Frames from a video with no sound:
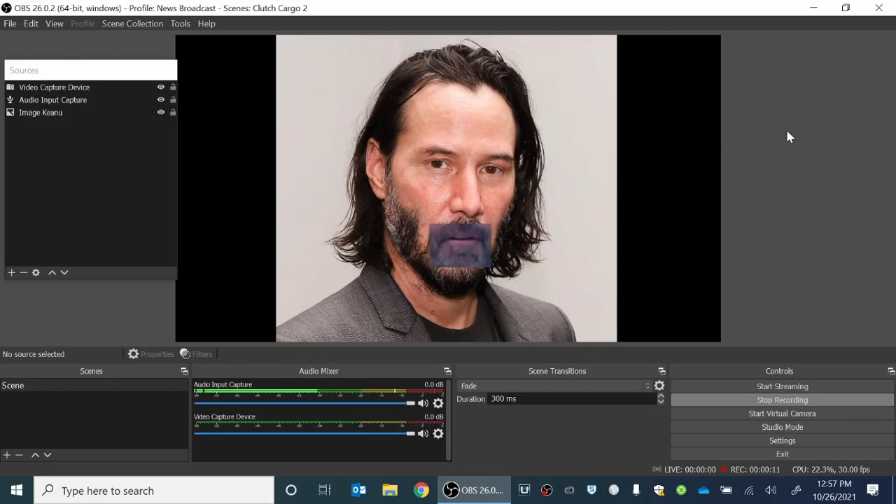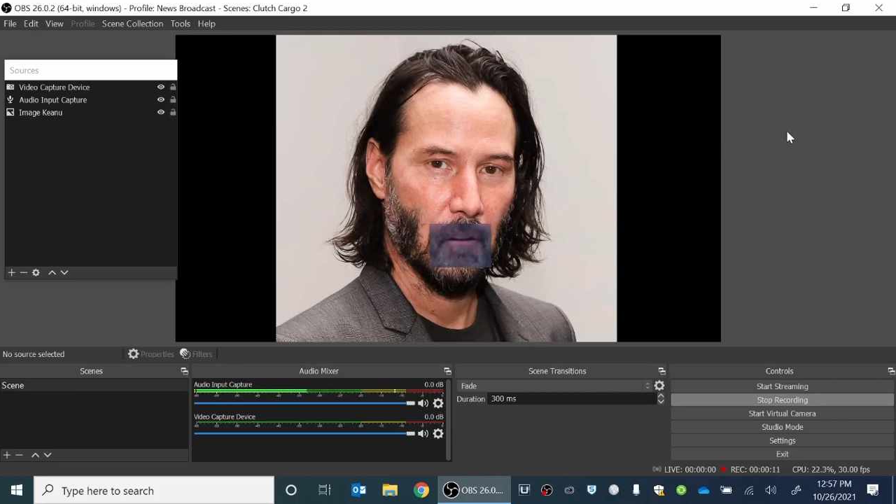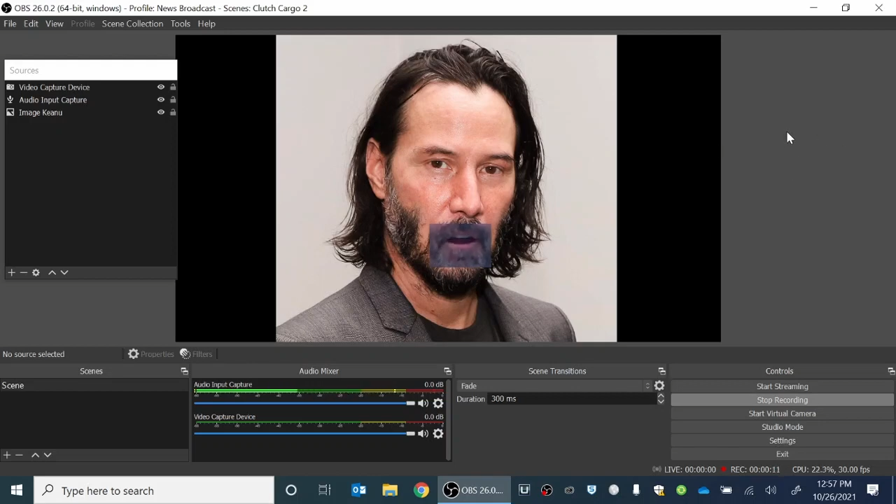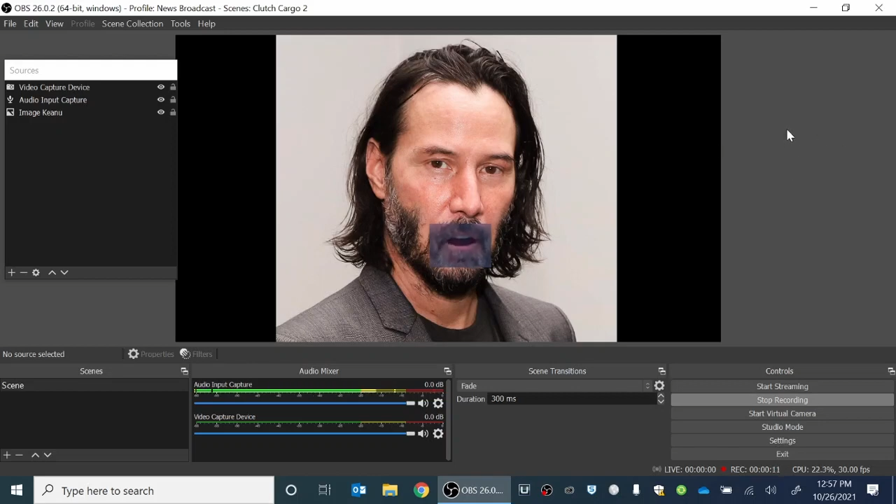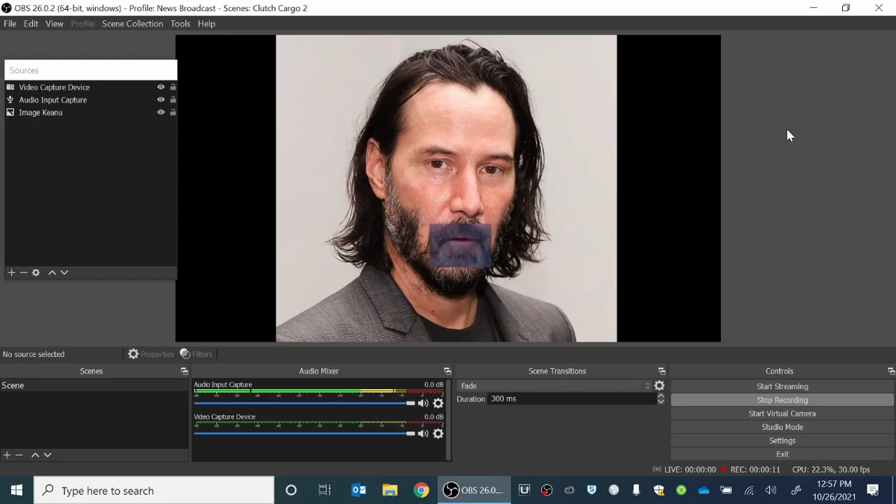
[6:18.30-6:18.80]

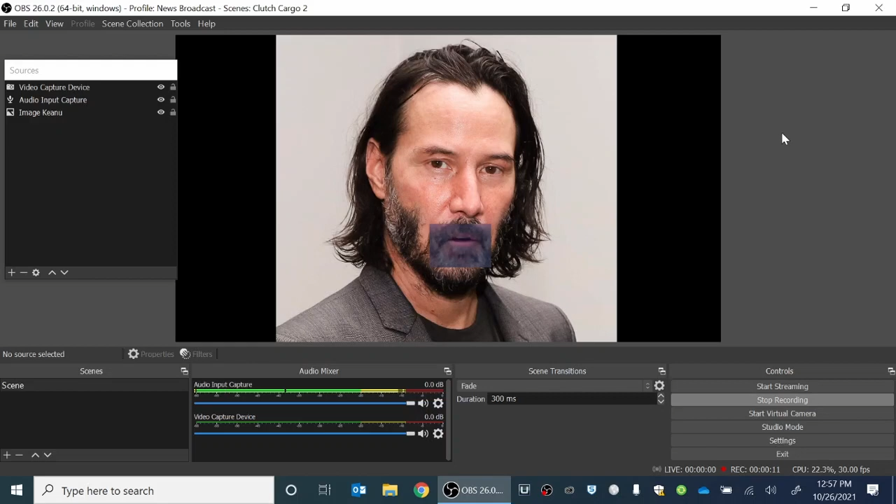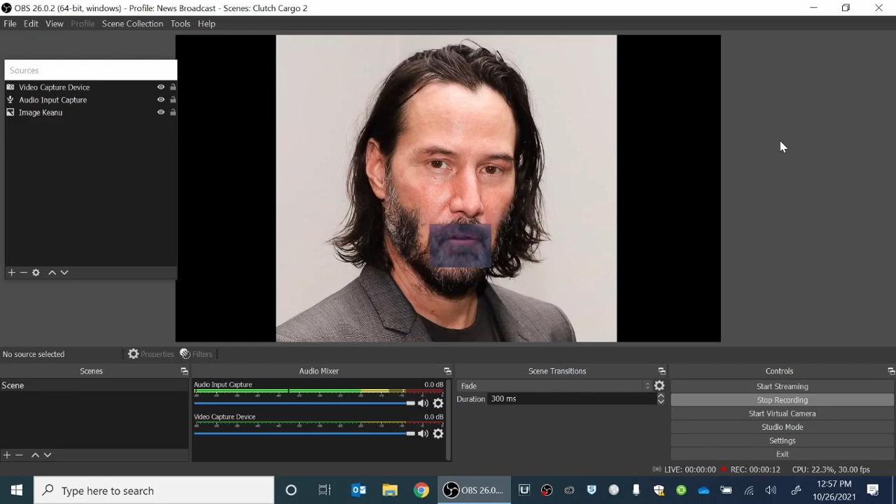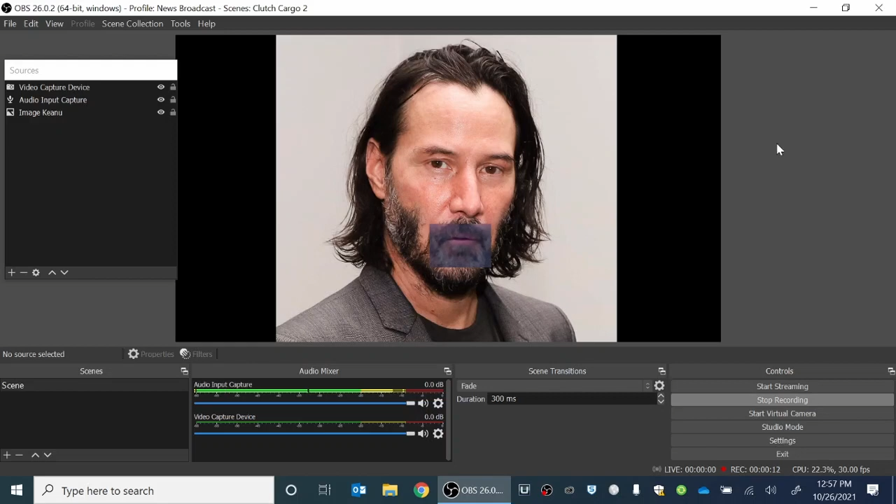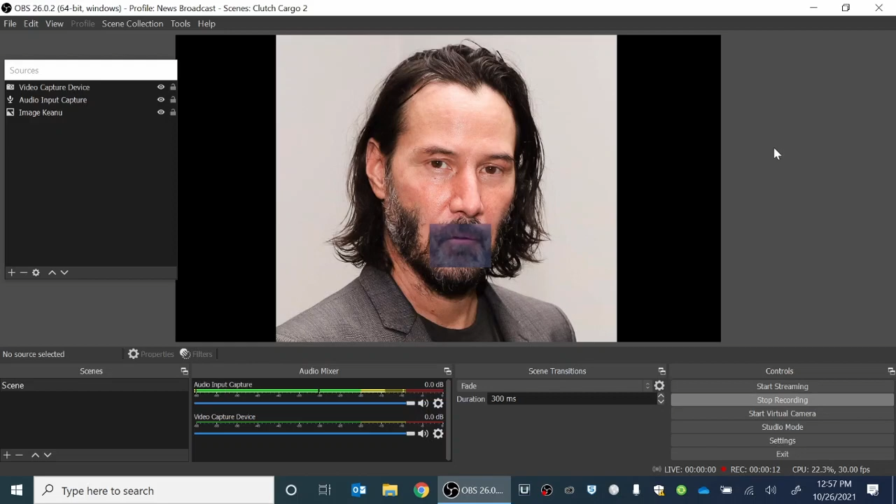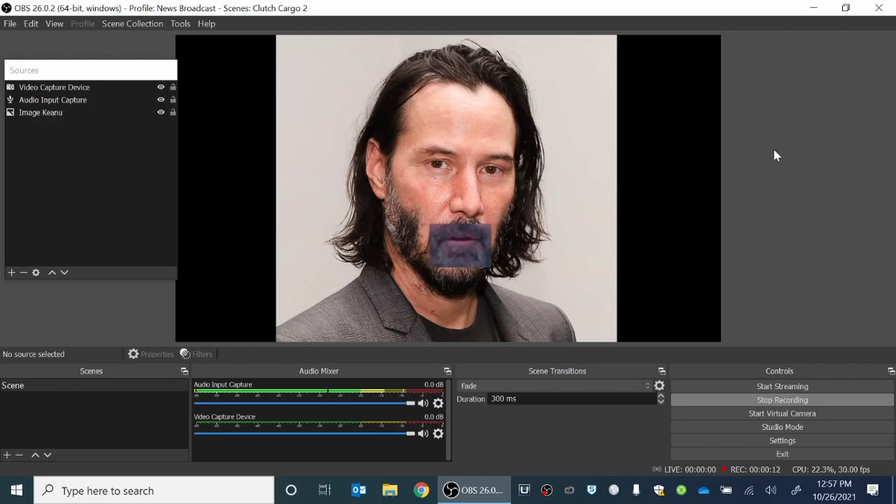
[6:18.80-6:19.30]
I'm also
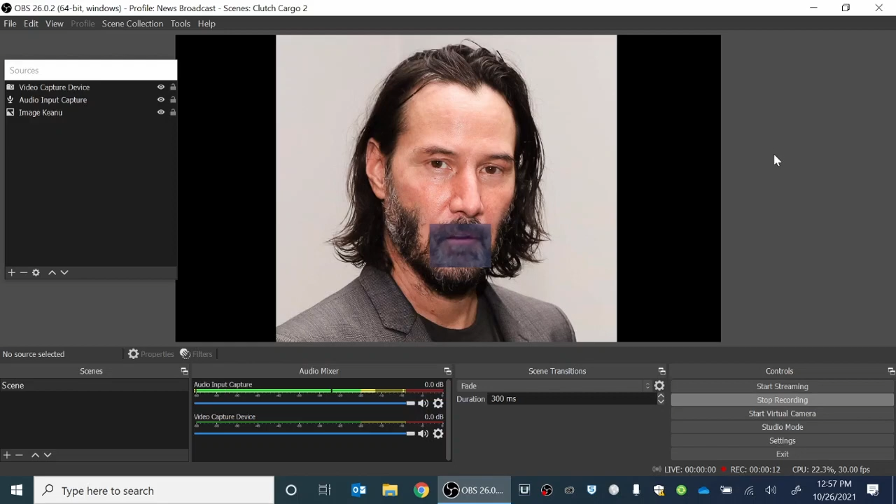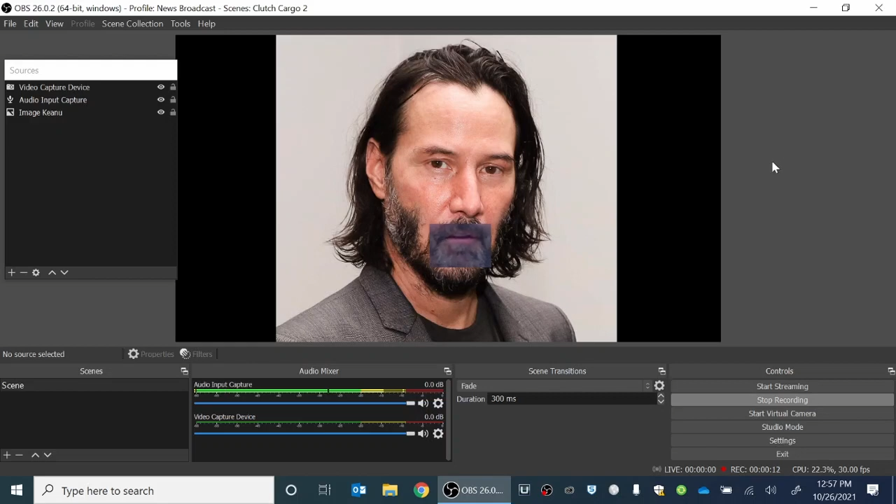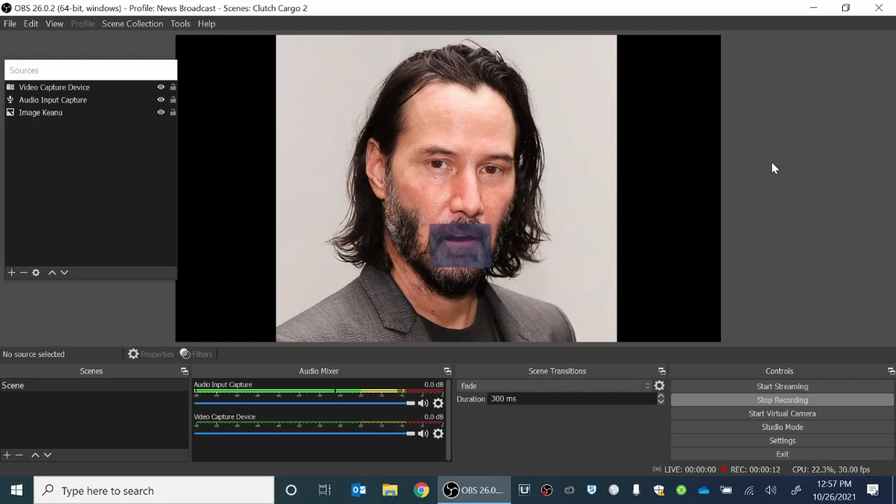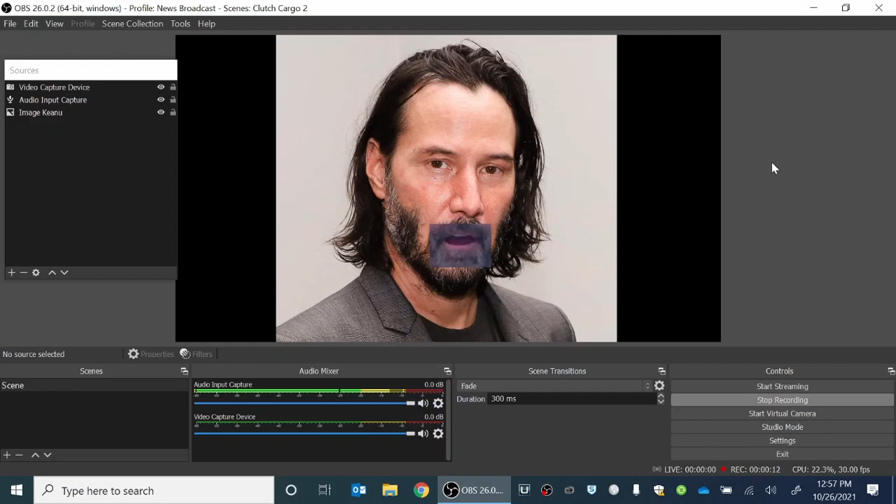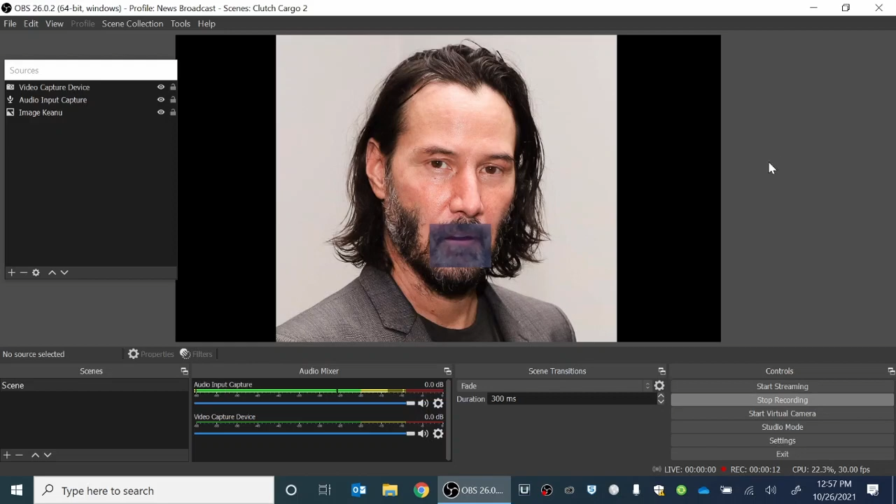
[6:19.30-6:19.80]
a really good
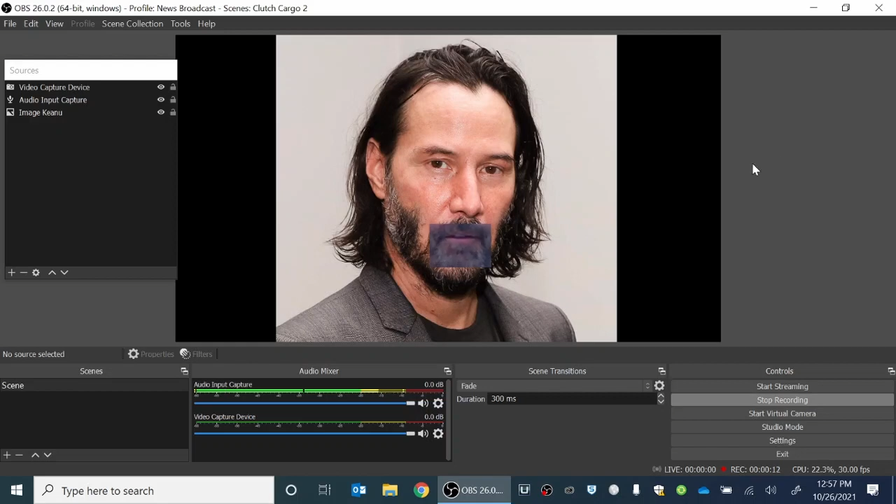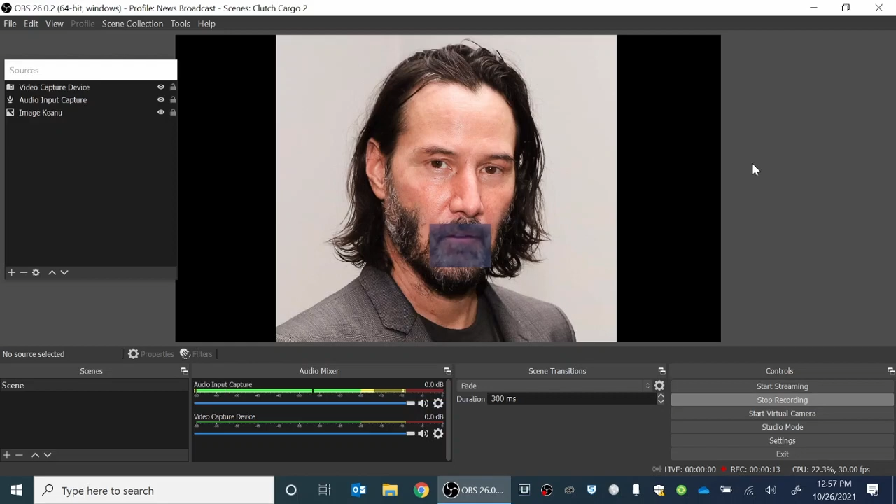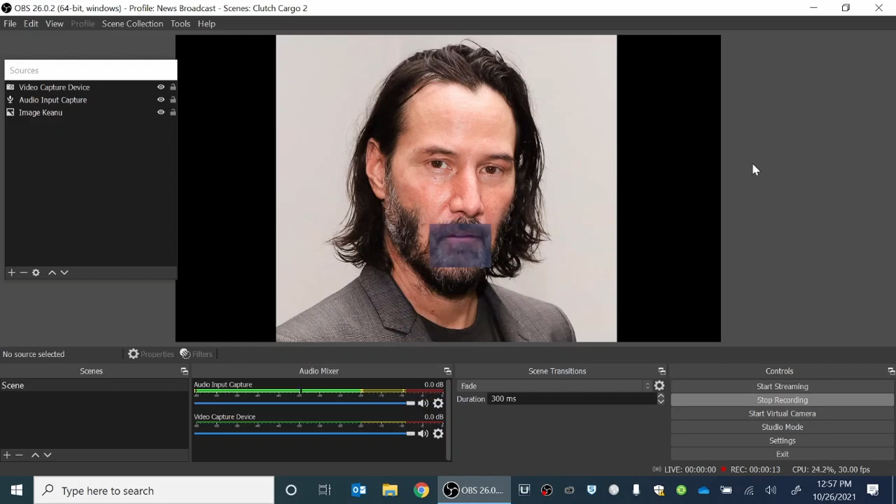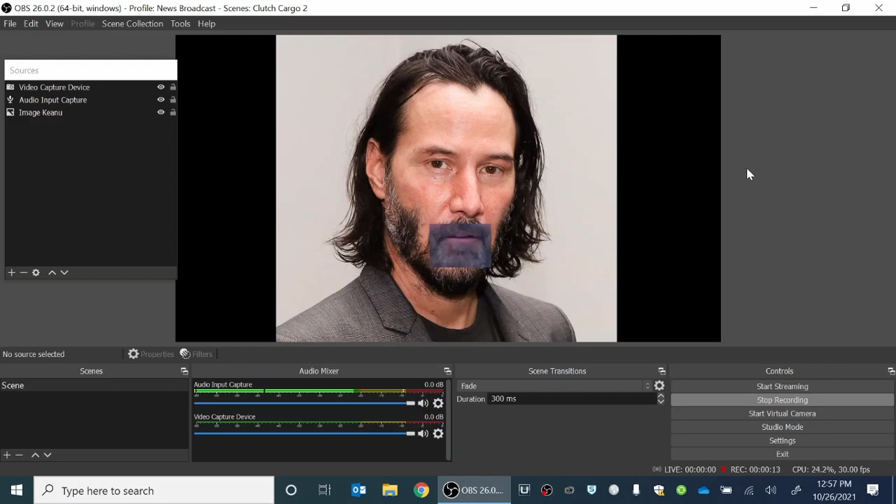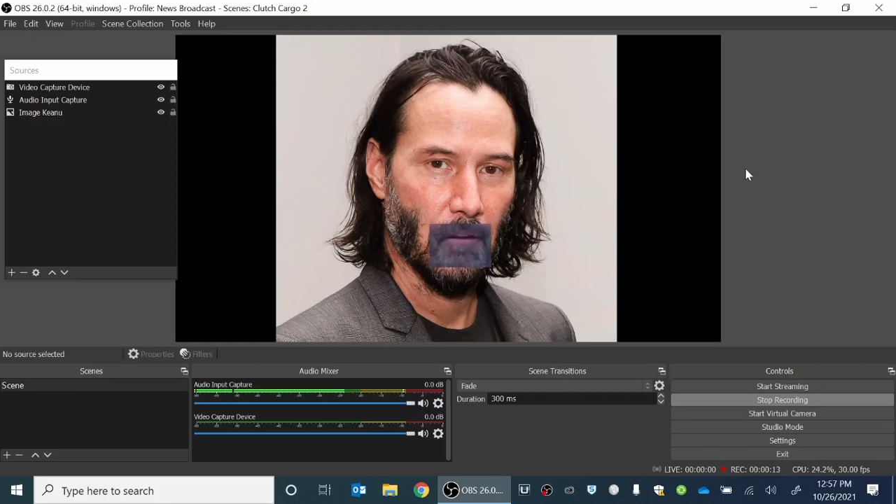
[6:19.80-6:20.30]
actor.